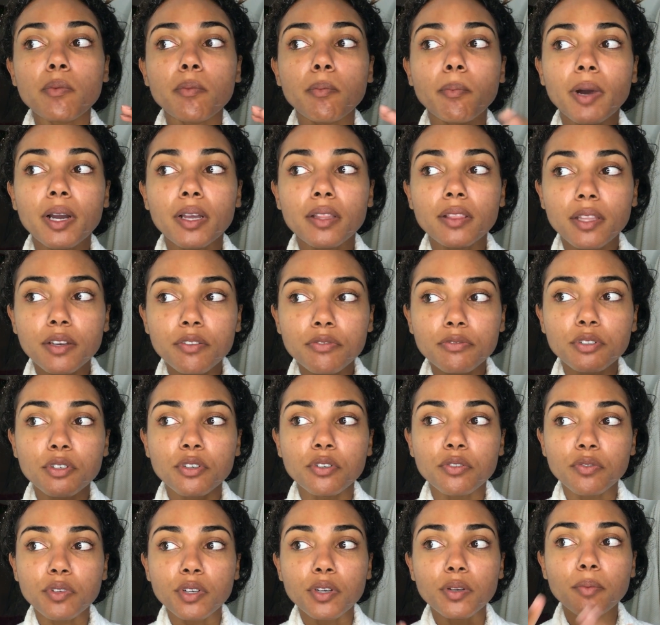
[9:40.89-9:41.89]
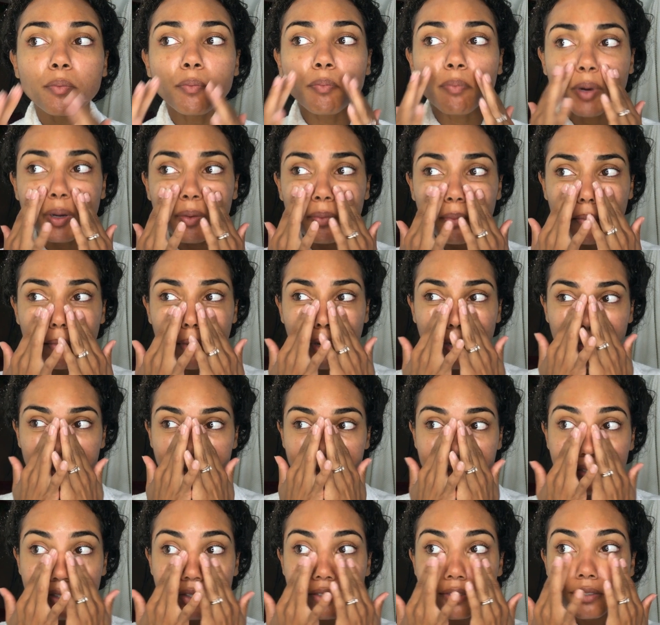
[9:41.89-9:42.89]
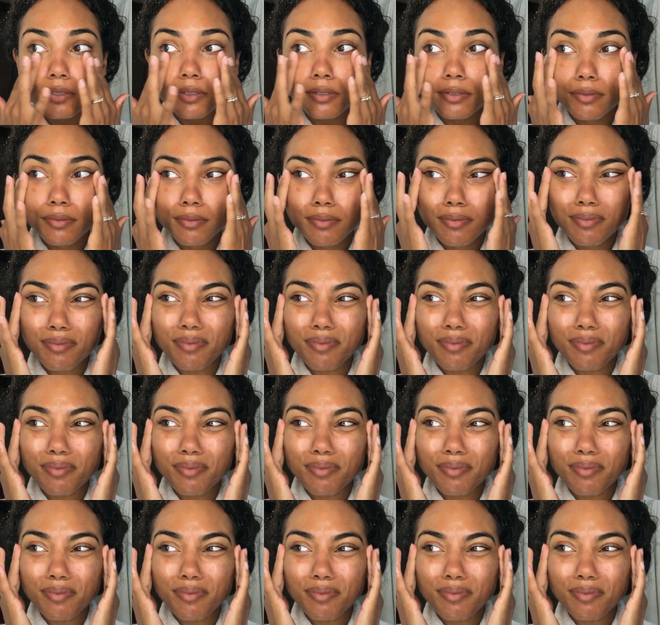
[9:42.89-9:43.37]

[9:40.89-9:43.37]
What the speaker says: my leftover bump marks.